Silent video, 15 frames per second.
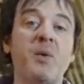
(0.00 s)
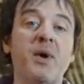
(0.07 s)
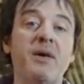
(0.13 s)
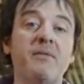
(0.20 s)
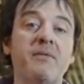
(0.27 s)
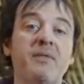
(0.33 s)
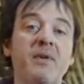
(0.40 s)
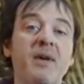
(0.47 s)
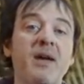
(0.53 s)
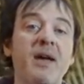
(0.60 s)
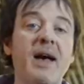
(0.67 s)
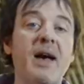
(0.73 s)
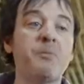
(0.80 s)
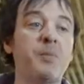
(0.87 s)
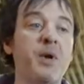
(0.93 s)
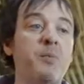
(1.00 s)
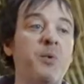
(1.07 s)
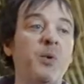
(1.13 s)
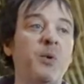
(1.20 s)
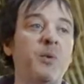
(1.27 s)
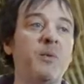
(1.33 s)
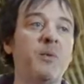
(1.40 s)
we've had
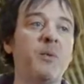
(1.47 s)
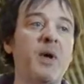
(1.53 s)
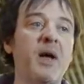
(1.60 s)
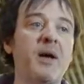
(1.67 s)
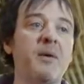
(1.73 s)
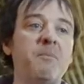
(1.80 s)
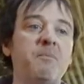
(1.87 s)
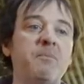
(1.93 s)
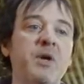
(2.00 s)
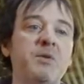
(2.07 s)
people um,